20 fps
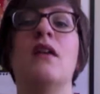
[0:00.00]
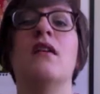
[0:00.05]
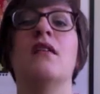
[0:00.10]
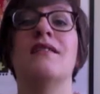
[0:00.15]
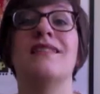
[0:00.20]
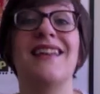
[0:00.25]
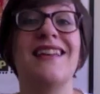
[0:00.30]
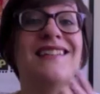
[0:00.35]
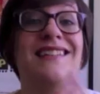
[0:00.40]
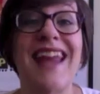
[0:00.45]

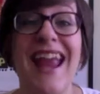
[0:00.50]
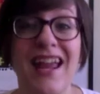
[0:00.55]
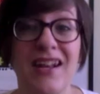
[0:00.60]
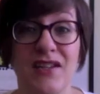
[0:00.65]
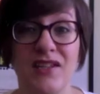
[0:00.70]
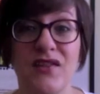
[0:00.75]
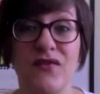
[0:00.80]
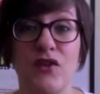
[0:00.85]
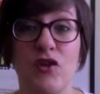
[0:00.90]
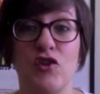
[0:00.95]

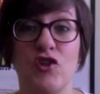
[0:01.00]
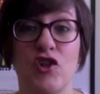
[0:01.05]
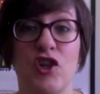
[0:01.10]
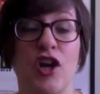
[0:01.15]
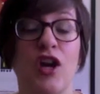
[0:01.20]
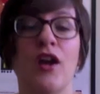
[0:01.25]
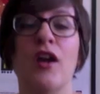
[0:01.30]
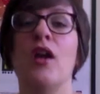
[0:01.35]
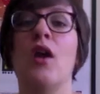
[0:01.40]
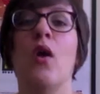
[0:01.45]
Santana's
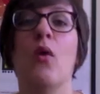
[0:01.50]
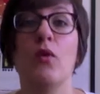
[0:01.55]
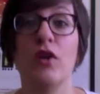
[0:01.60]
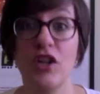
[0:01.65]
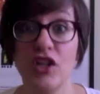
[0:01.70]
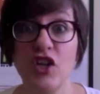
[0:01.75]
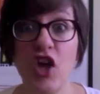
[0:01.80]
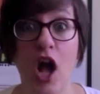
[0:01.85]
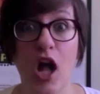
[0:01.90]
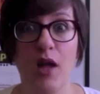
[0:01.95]
future. We're
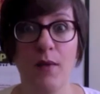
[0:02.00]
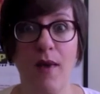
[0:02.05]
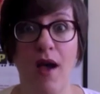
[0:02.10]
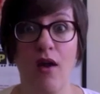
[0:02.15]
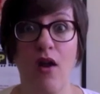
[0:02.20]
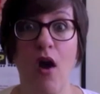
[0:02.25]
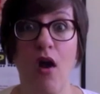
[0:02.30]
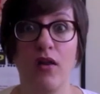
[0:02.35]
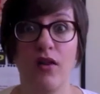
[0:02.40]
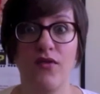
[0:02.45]
going to talk
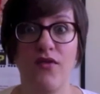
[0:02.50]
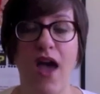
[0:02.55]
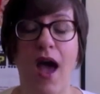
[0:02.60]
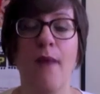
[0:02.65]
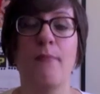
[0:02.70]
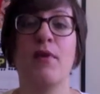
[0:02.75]
about all of that,